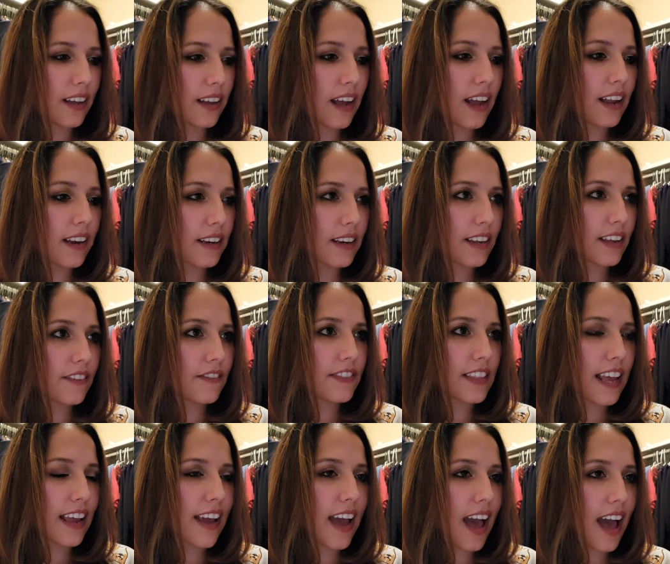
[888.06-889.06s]
and if
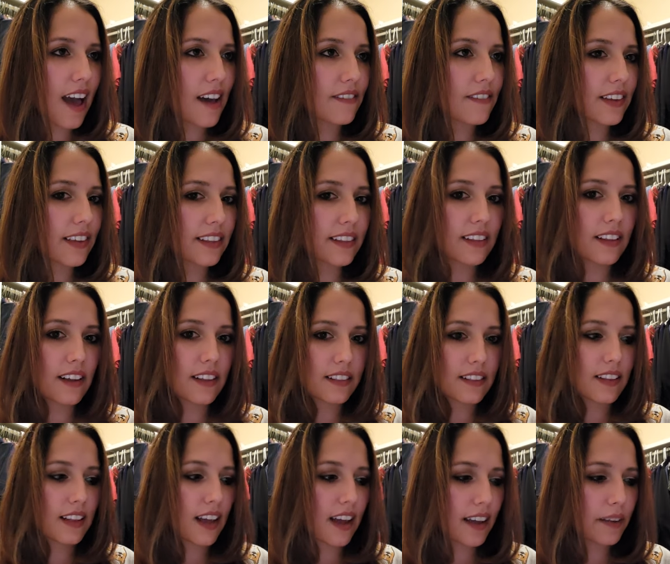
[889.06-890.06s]
they have it,
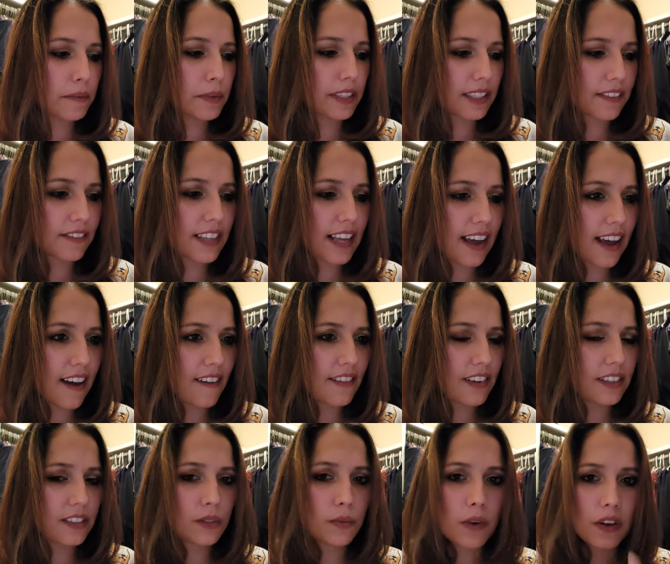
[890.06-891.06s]
I believe they have it
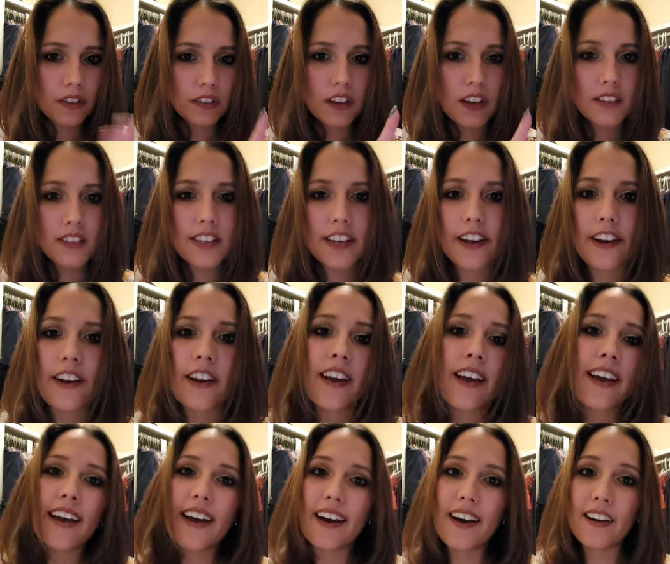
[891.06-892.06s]
as well, Dossier.
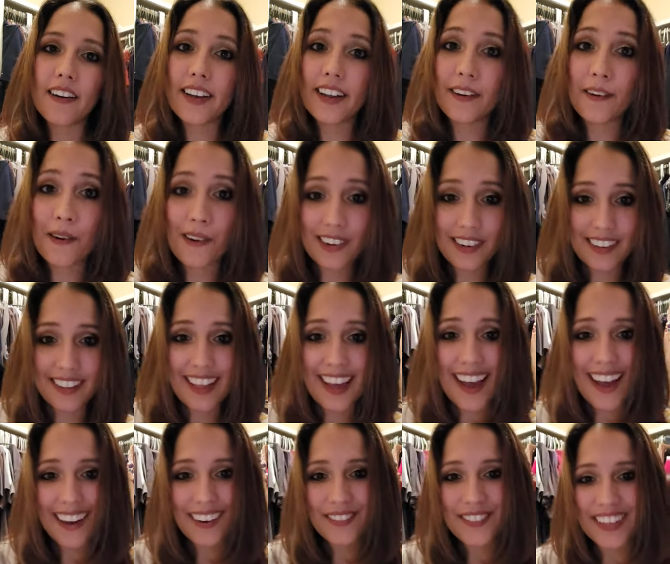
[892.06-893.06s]
I'll get a hold of
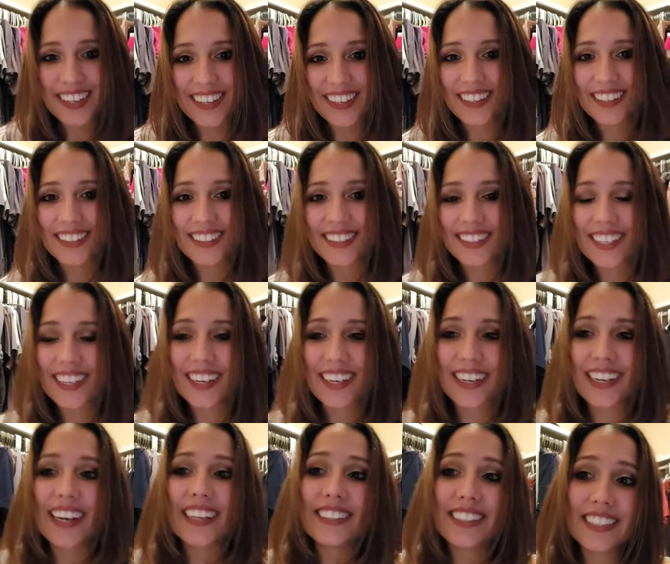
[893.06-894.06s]
that because I,
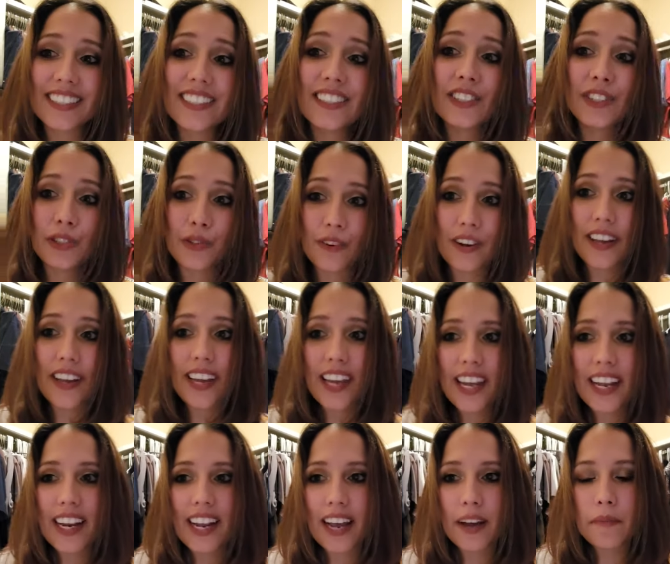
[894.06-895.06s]
I did enjoy
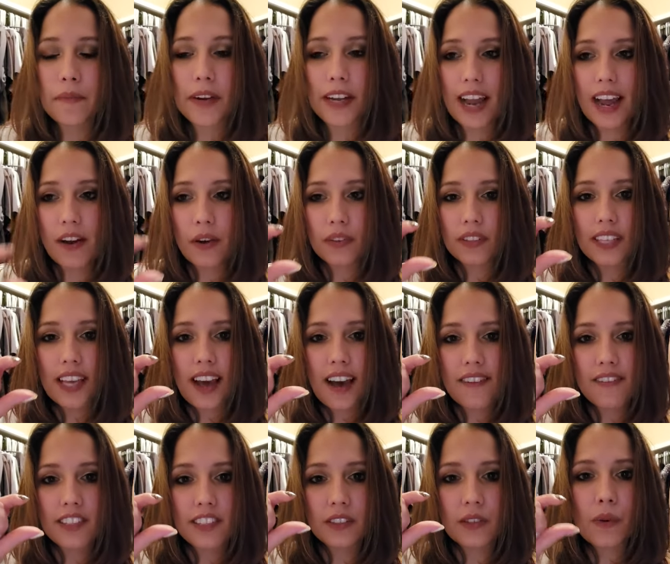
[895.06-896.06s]
it, but I only
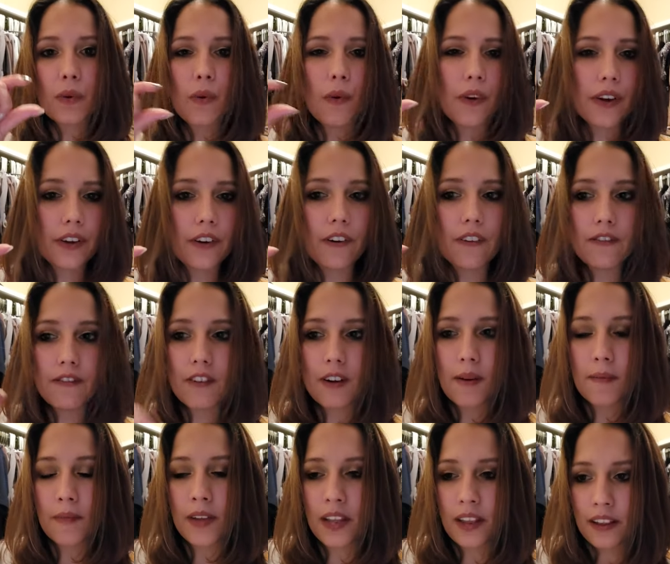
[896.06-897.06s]
have a little oil
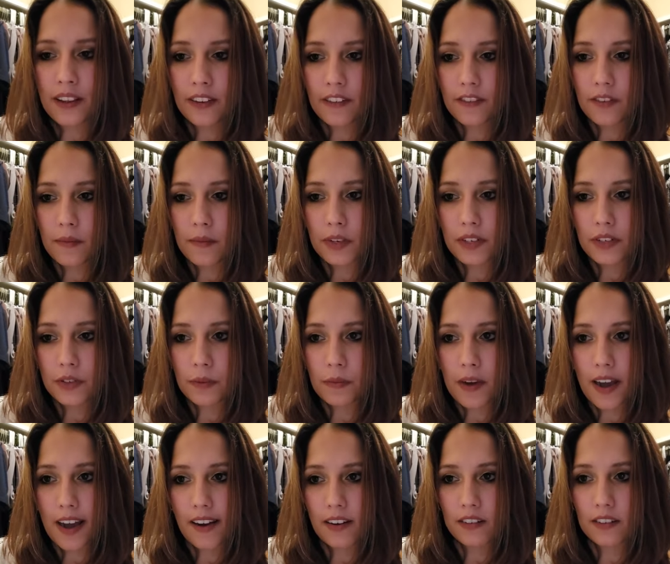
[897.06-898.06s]
from, from a dupe
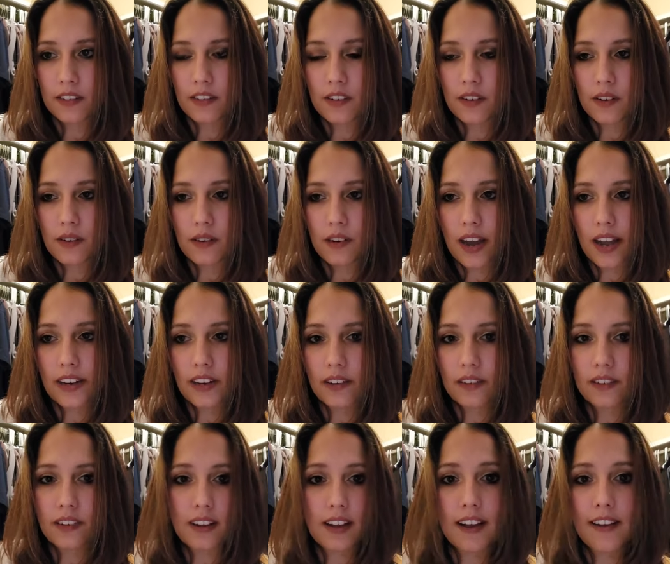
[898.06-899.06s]
house, so I don't,
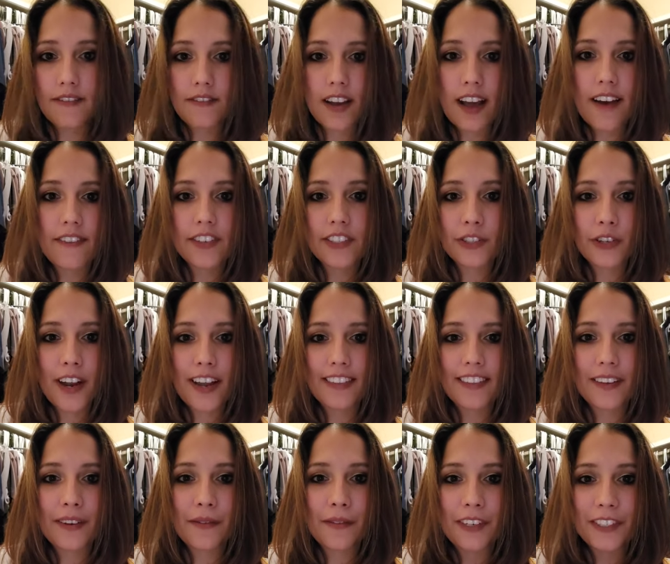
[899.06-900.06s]
I haven't tried
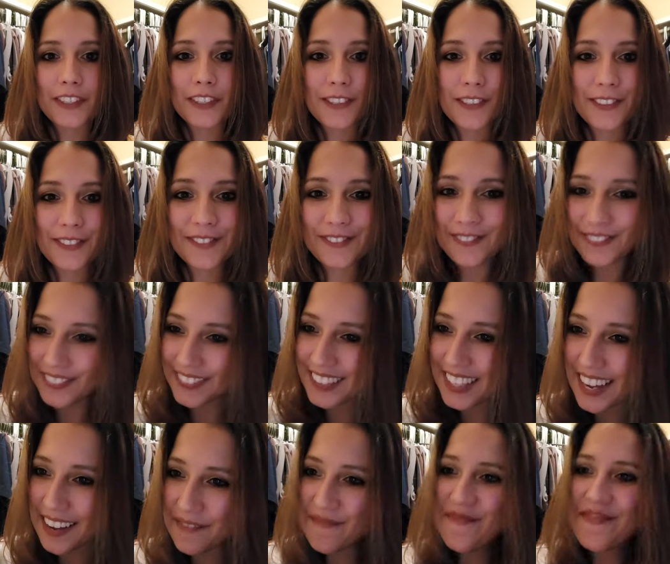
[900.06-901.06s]
the original.
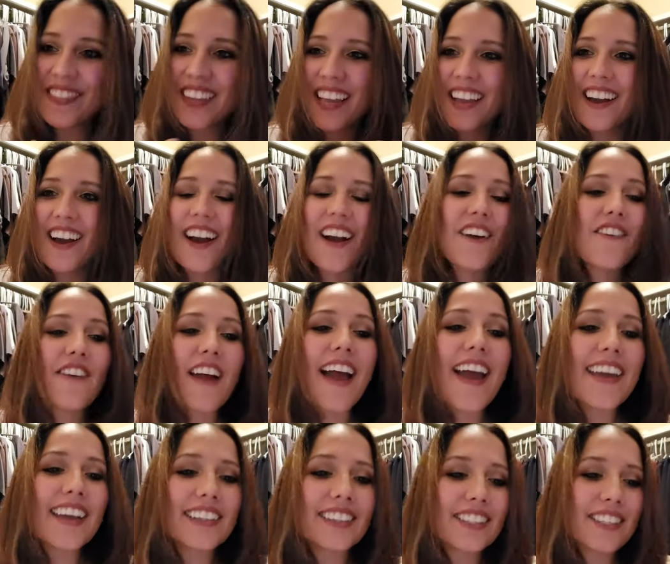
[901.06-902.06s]
Okay. All
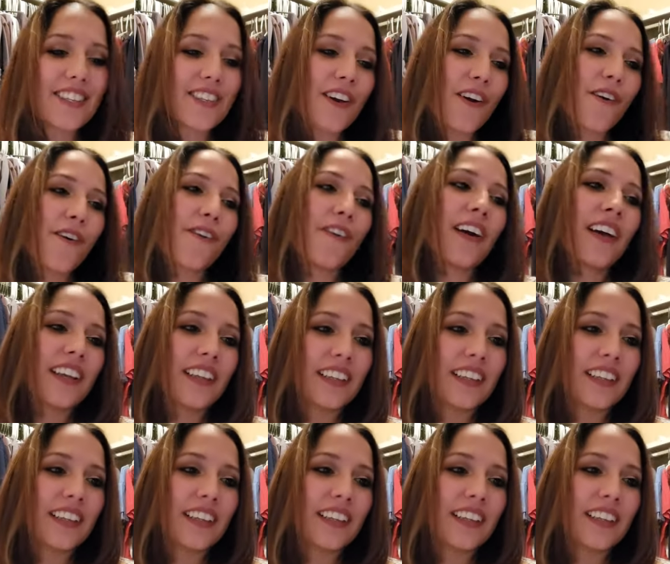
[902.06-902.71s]
right. So